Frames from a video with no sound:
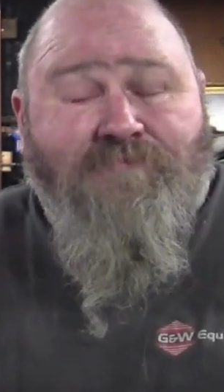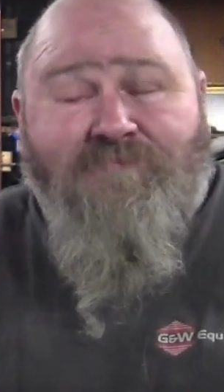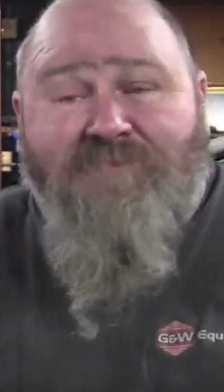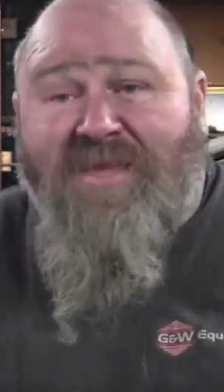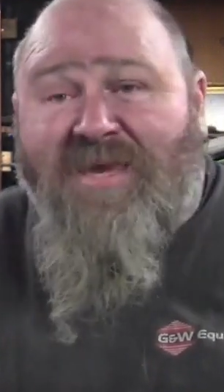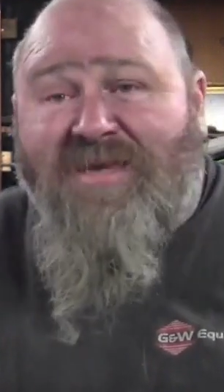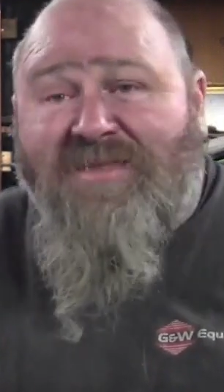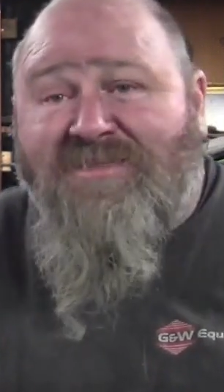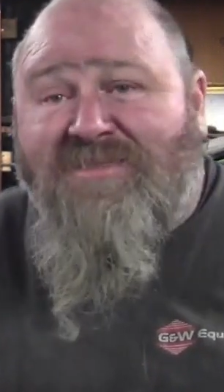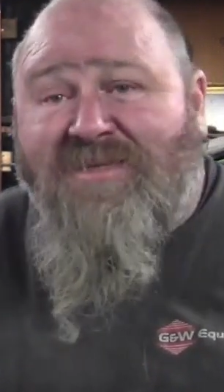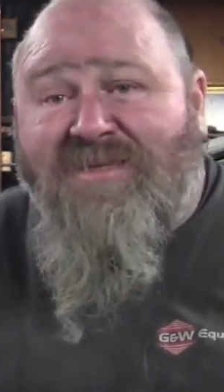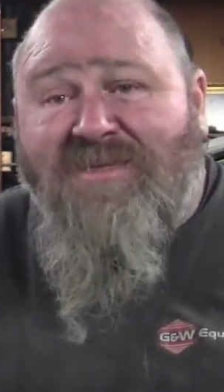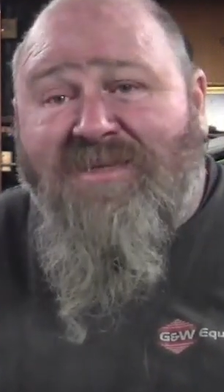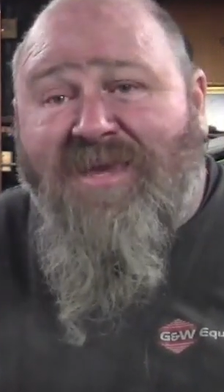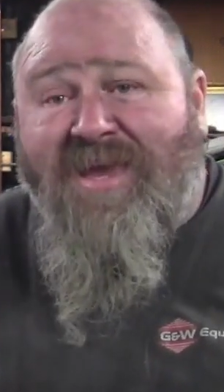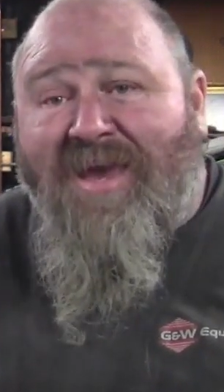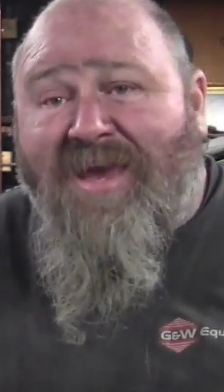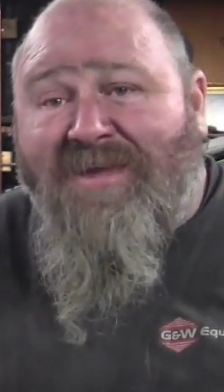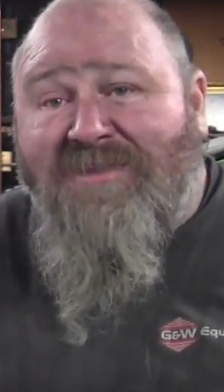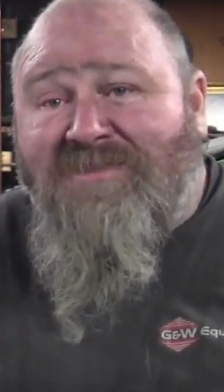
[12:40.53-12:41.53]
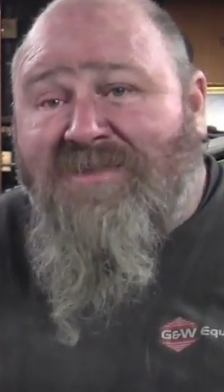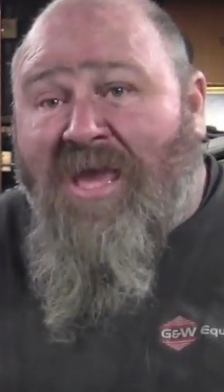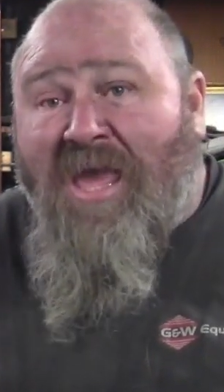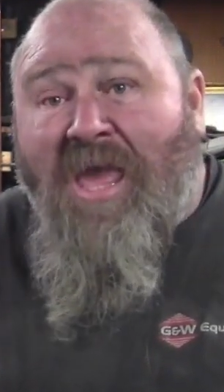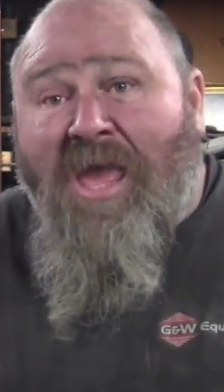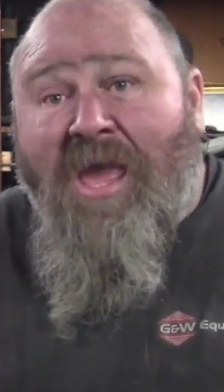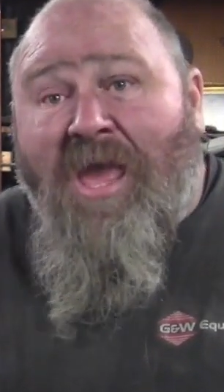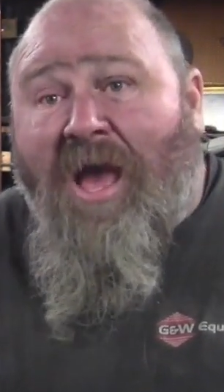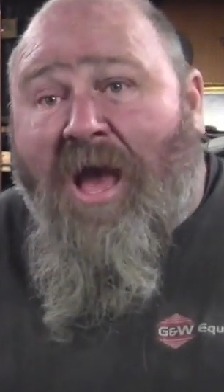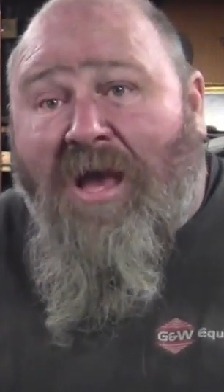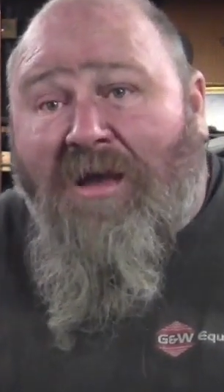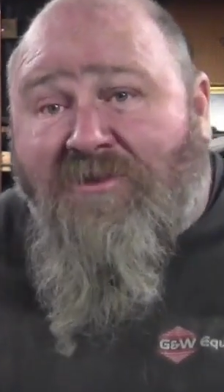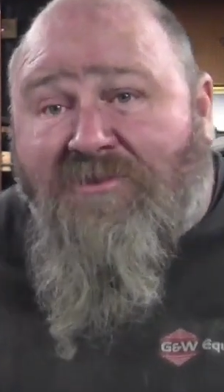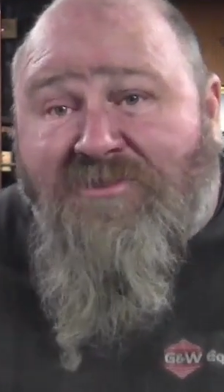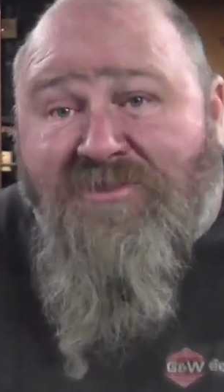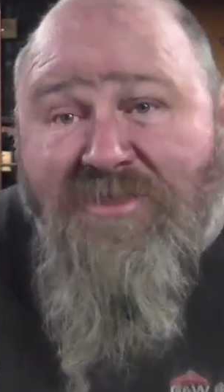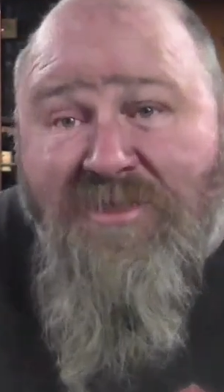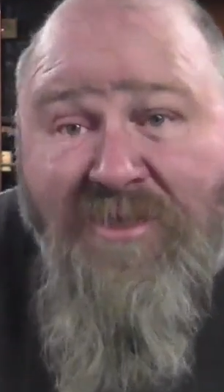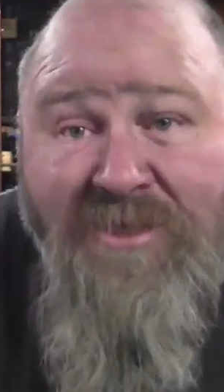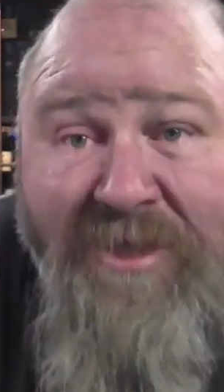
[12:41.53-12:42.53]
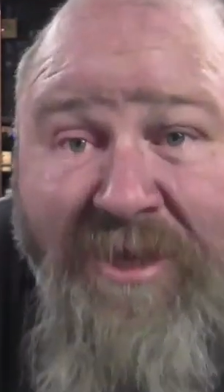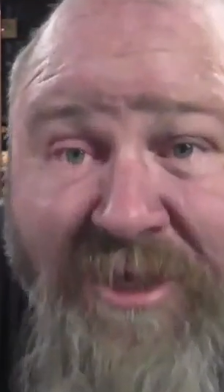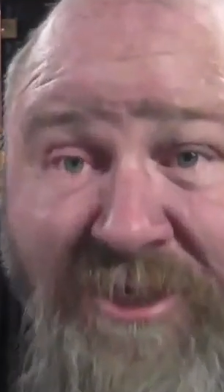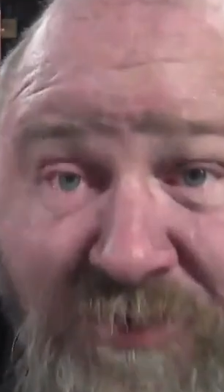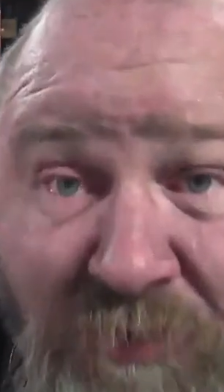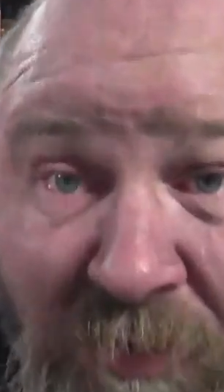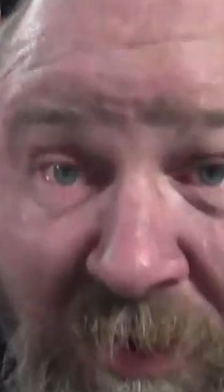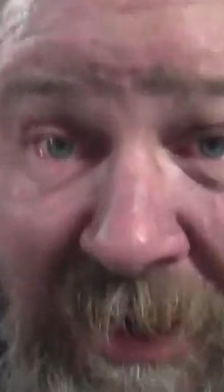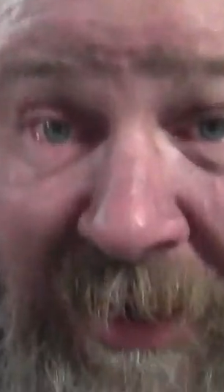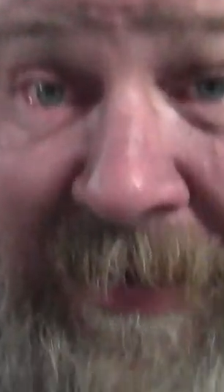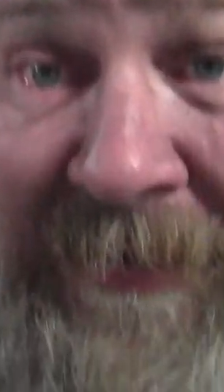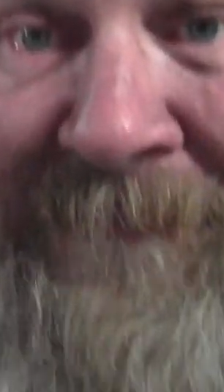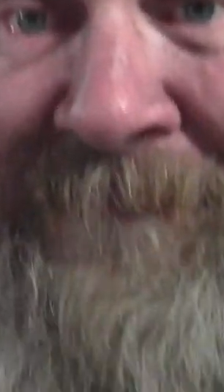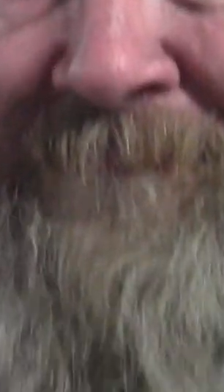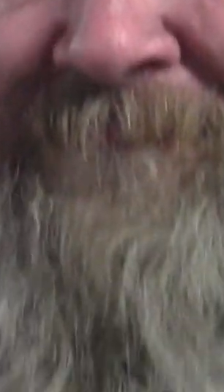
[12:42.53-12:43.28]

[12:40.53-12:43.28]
that's it, guys. I'll see you next week.